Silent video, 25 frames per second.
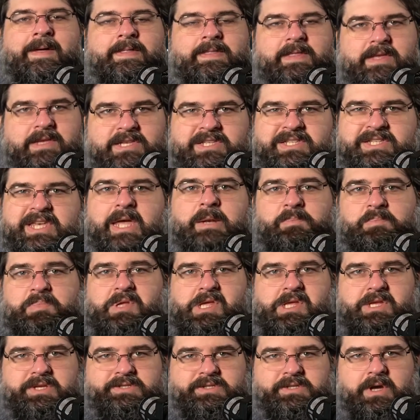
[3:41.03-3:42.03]
set
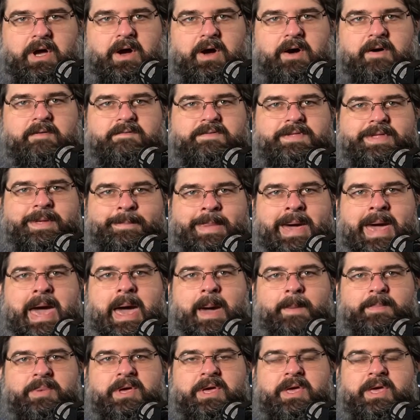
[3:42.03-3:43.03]
piece of the
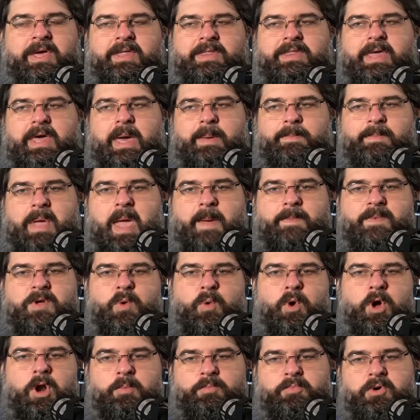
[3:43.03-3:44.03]
map that maybe
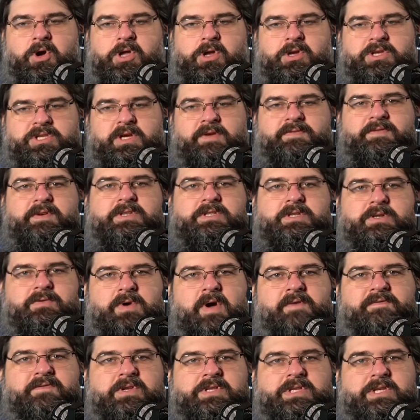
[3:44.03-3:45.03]
you want to put yourself as a
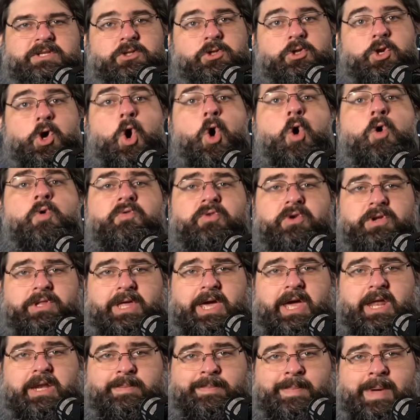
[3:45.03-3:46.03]
reference as an
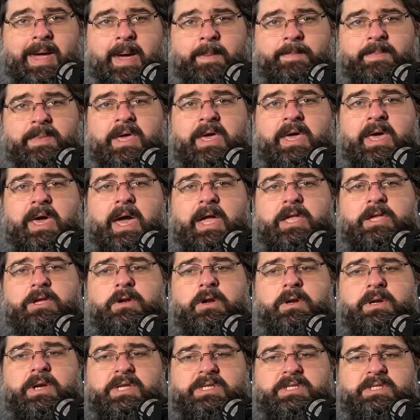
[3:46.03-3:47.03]
overland map, and you
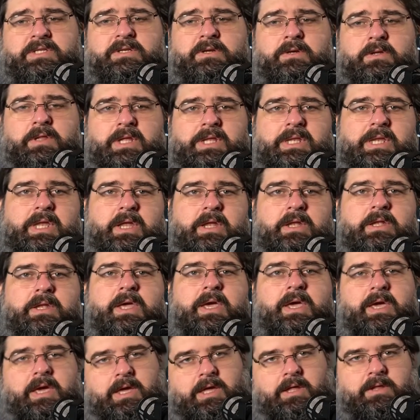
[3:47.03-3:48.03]
don't necessarily need
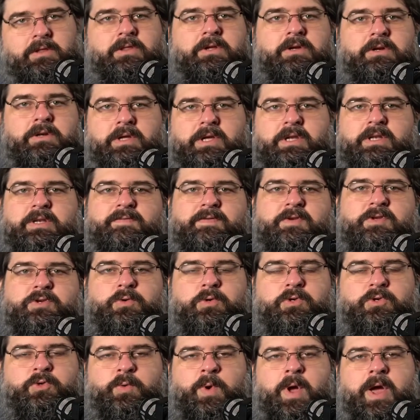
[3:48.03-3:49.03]
little
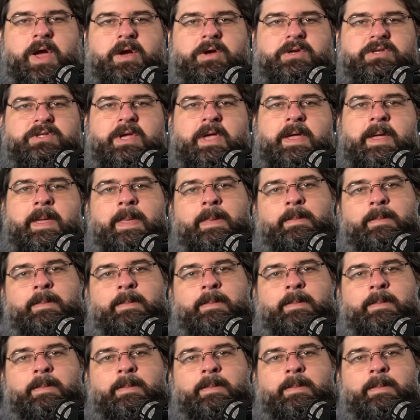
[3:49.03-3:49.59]
individual squares.